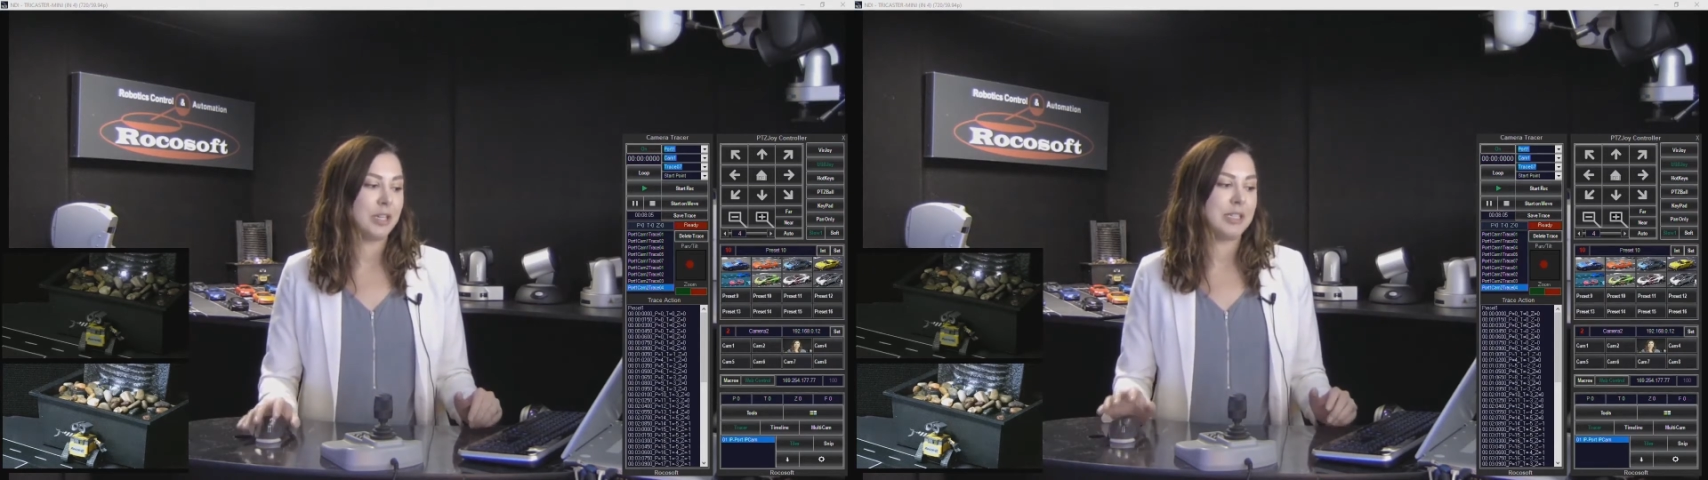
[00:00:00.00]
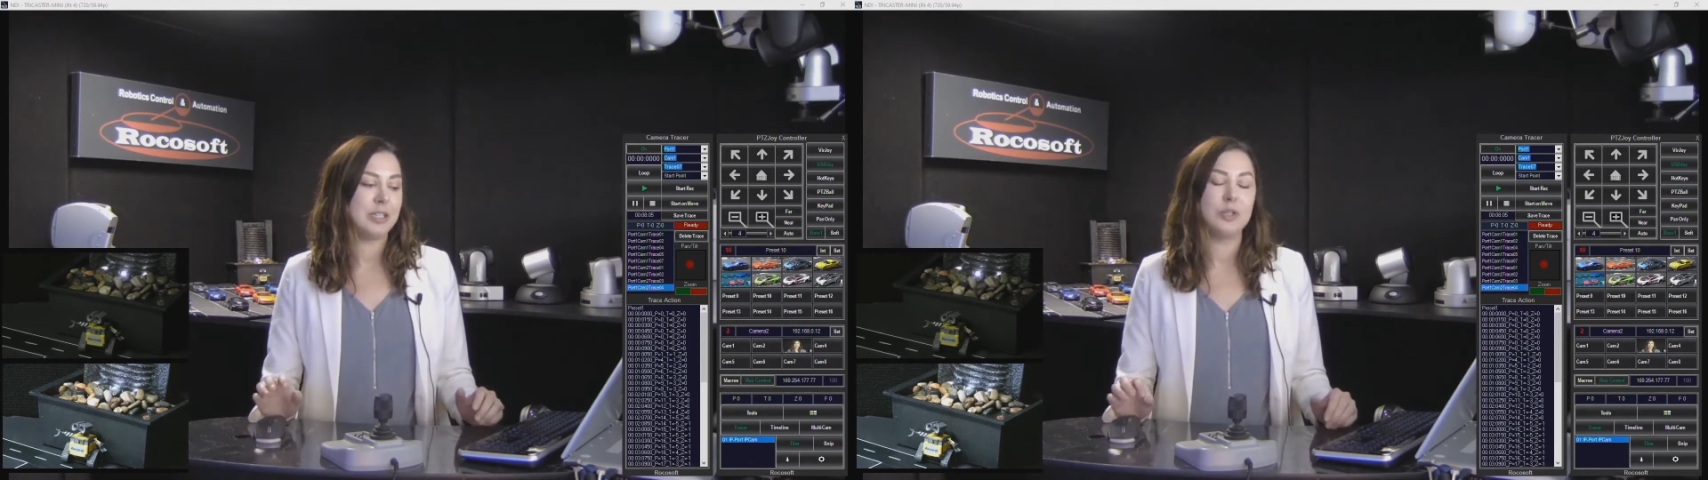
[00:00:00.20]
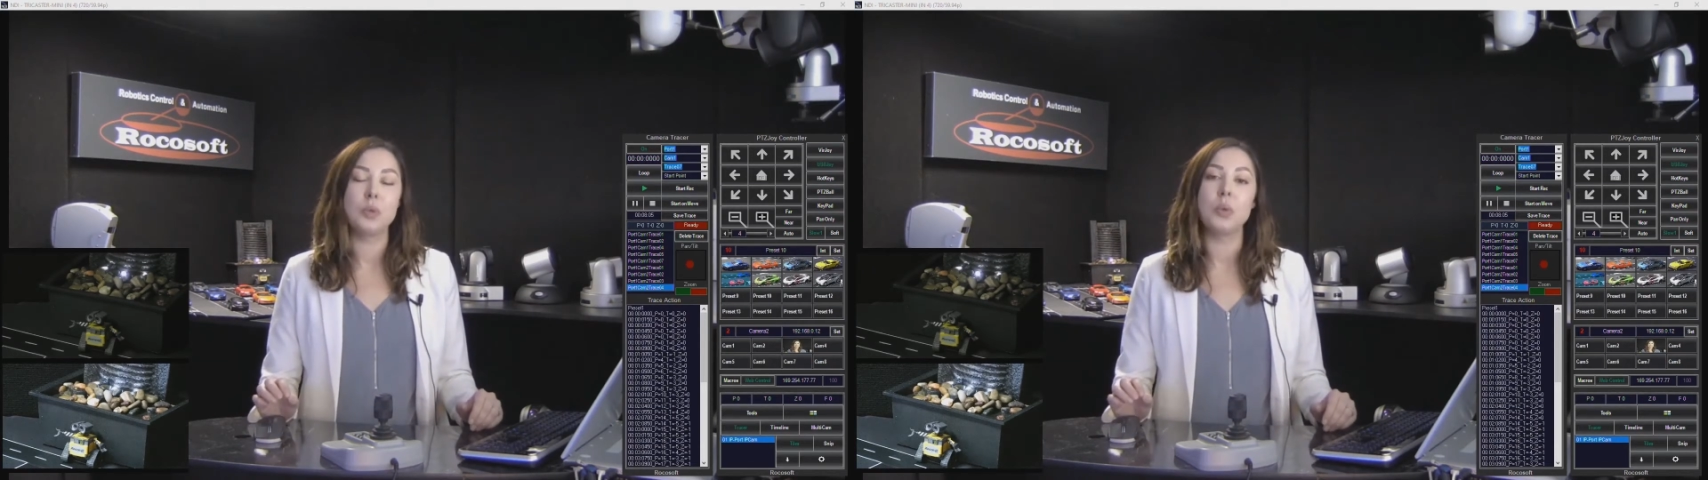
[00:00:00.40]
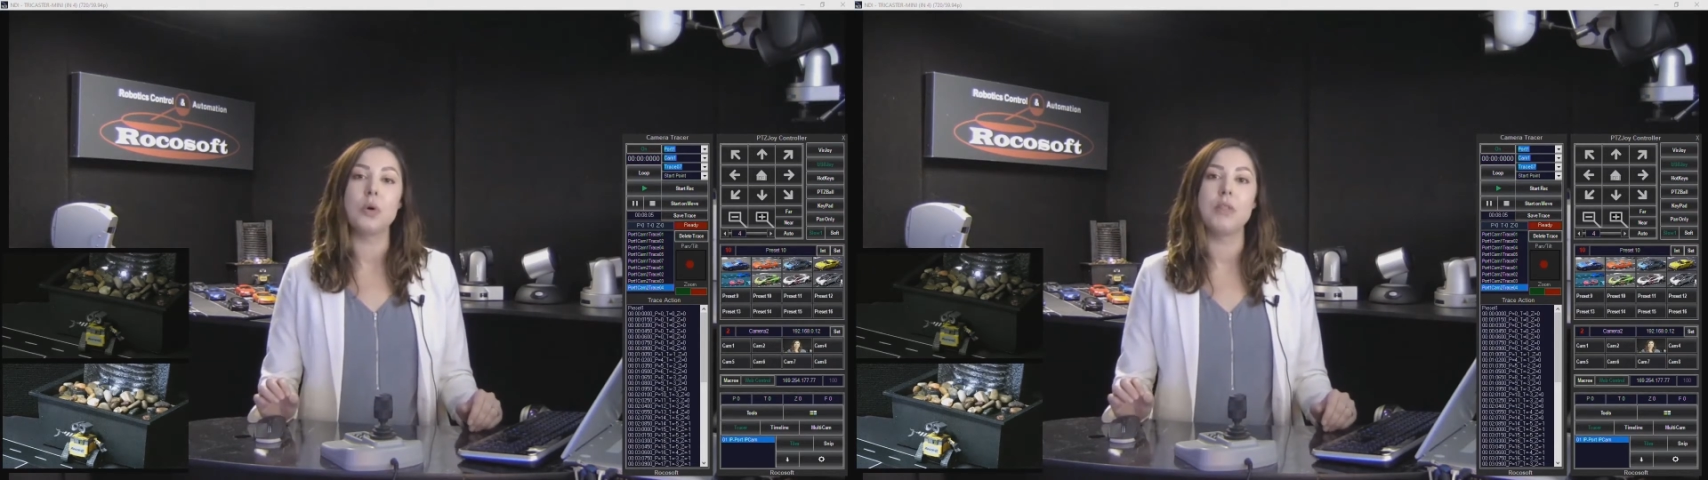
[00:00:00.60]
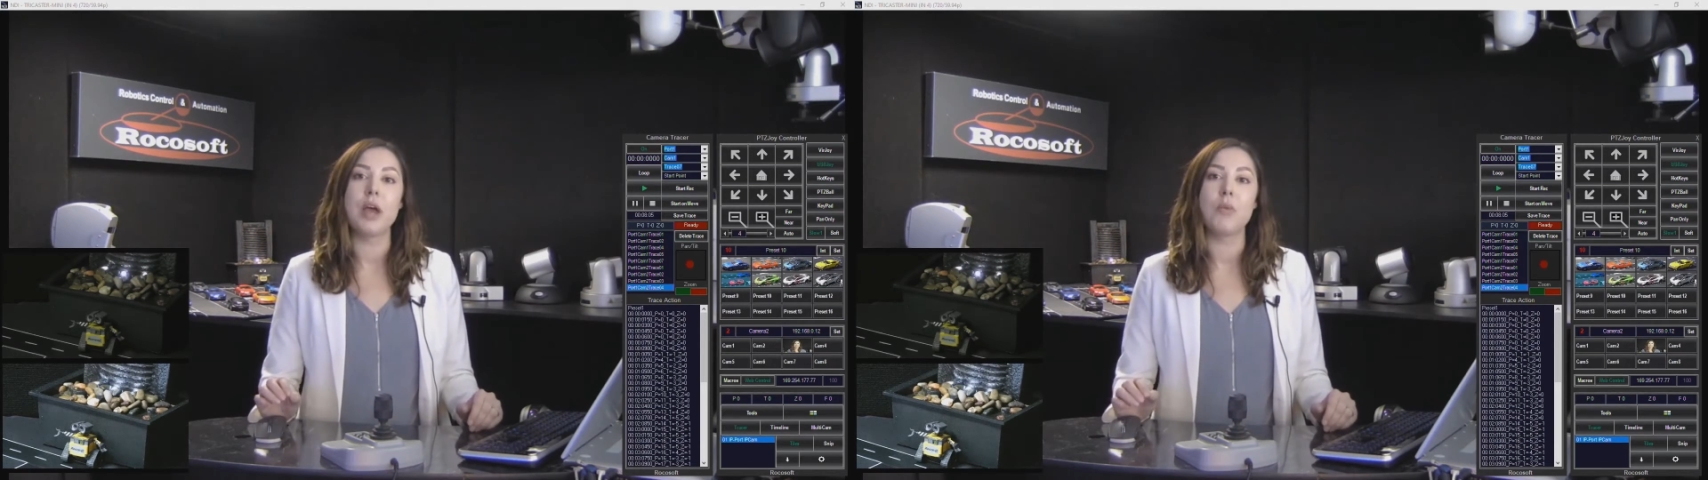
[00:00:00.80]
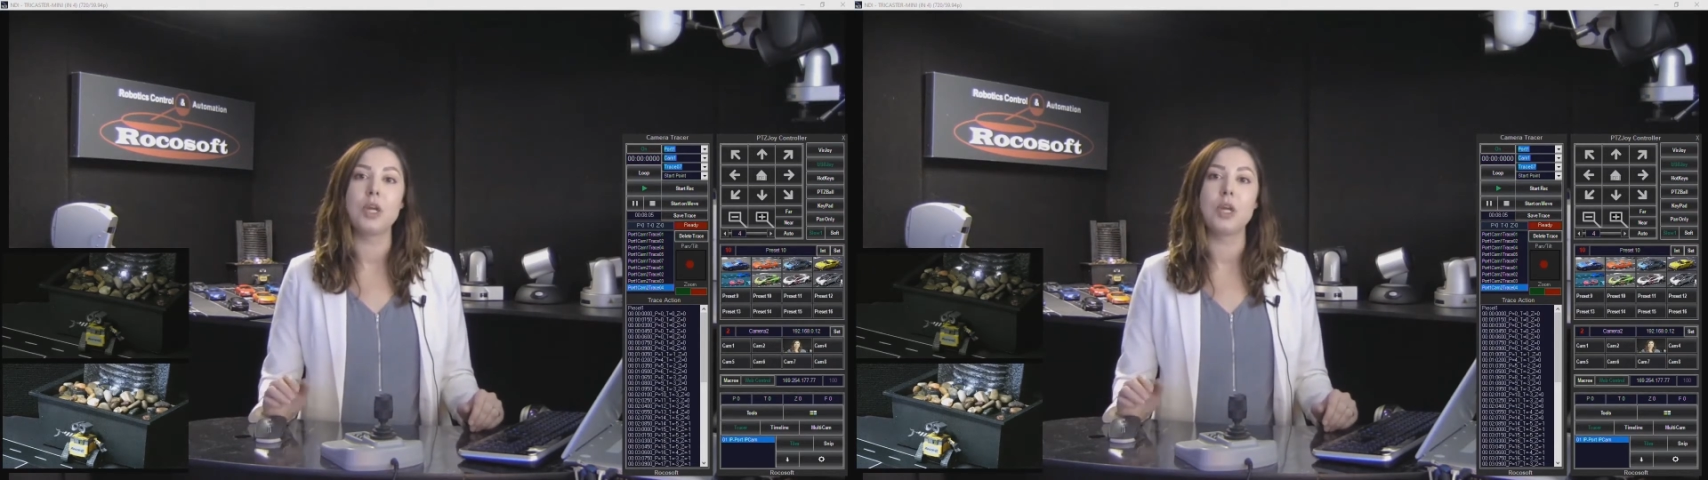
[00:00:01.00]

is a tool that